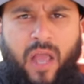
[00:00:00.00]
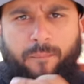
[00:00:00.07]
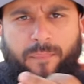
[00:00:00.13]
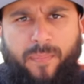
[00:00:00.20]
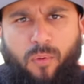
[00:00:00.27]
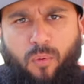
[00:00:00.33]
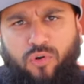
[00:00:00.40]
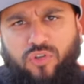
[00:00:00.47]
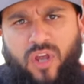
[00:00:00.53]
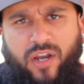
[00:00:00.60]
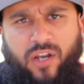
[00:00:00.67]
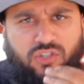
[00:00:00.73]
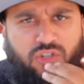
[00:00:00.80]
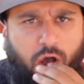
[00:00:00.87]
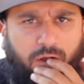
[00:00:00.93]
People were trying
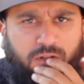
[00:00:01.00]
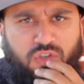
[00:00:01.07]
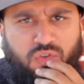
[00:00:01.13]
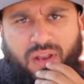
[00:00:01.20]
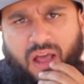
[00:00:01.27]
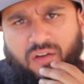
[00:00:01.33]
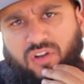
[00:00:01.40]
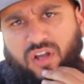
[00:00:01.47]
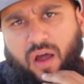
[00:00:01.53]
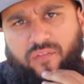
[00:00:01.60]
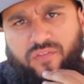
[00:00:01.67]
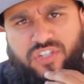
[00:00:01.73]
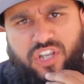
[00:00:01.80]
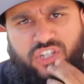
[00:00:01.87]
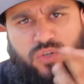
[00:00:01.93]
to talk to you and have a
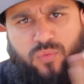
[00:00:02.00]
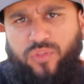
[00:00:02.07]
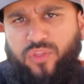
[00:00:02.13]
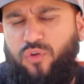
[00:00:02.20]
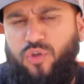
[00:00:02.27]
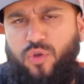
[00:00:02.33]
conversation with you.